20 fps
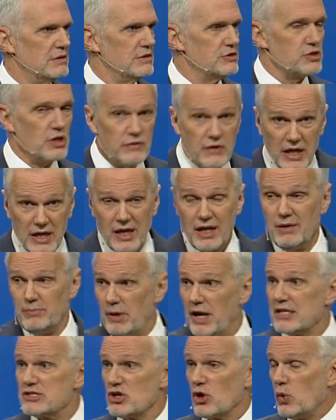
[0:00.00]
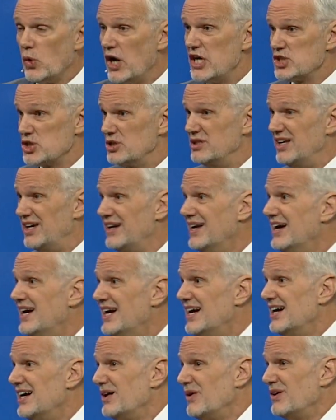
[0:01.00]
So that kind of begs the question then,
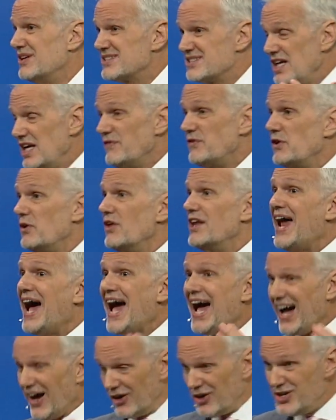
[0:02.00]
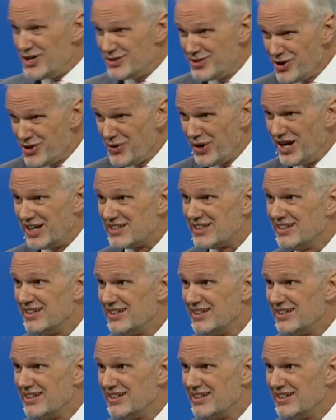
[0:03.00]
Stephen, then how do you do it?